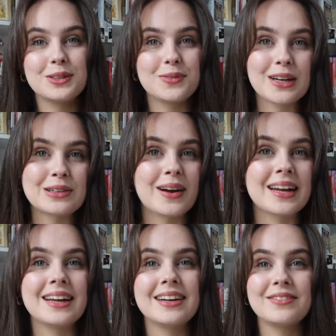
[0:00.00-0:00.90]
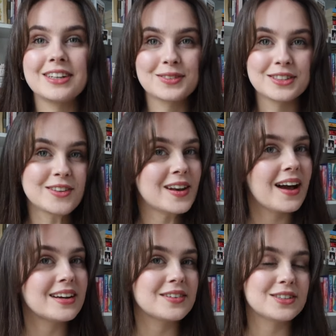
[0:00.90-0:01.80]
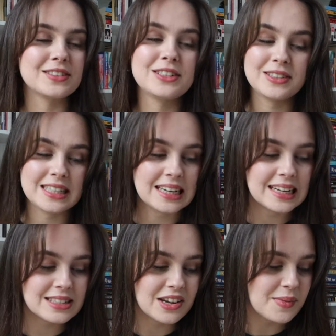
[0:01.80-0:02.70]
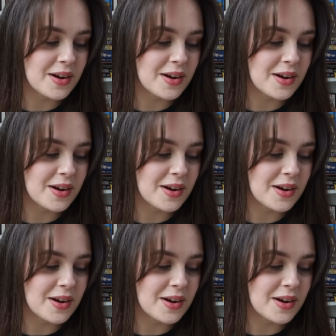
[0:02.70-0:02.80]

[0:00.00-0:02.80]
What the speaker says: you've read already, which ones you liked, which ones you didn't like so